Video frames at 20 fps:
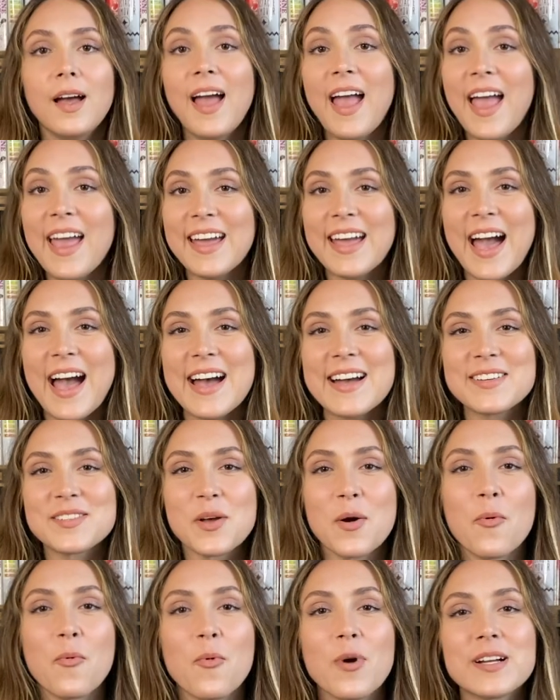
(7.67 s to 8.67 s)
Hey guys,
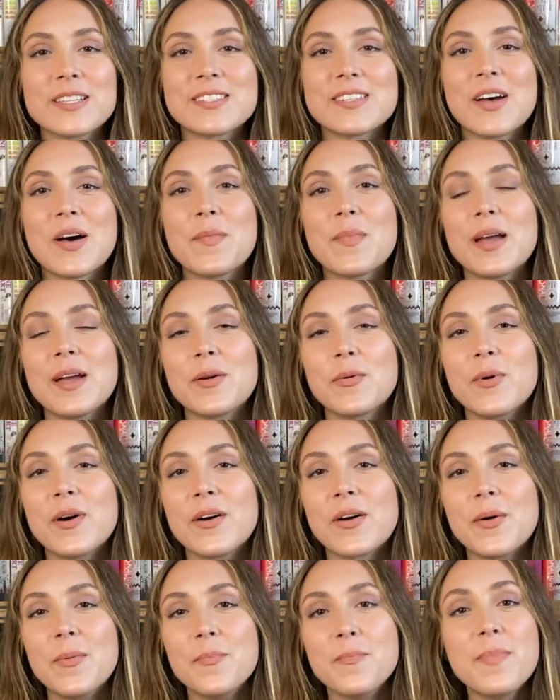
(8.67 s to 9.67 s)
what's up and
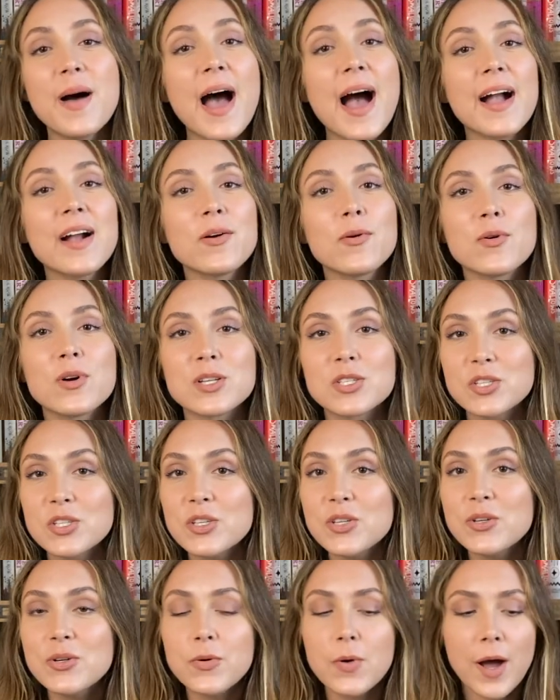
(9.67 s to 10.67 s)
welcome back or
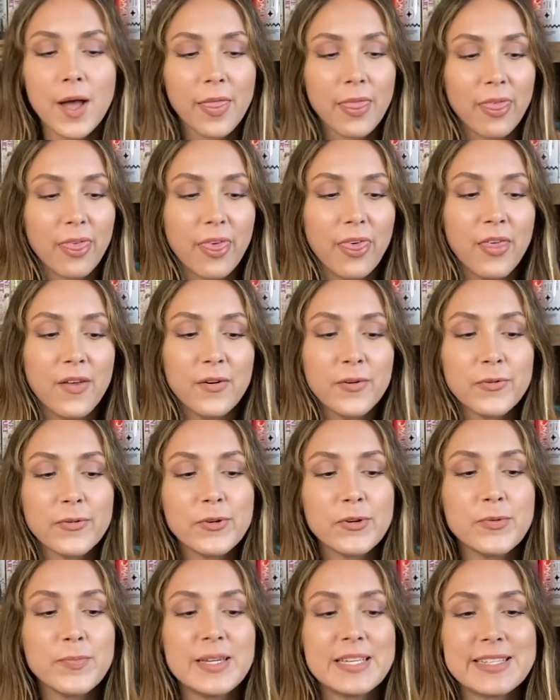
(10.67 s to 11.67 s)
to the
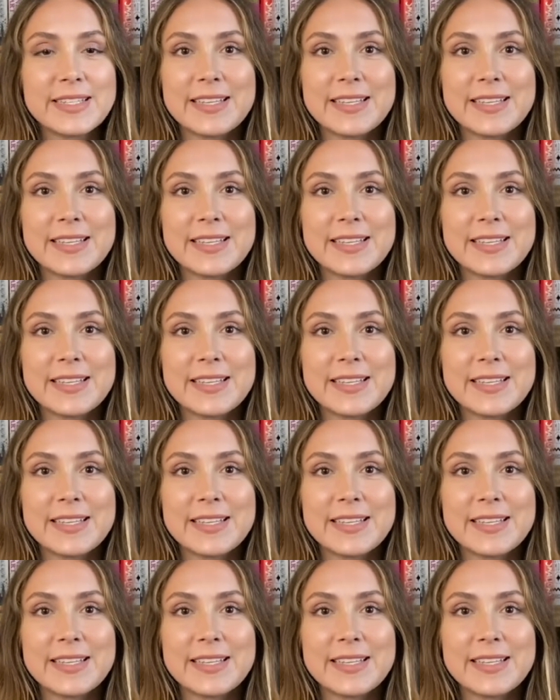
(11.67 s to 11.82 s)
Roomies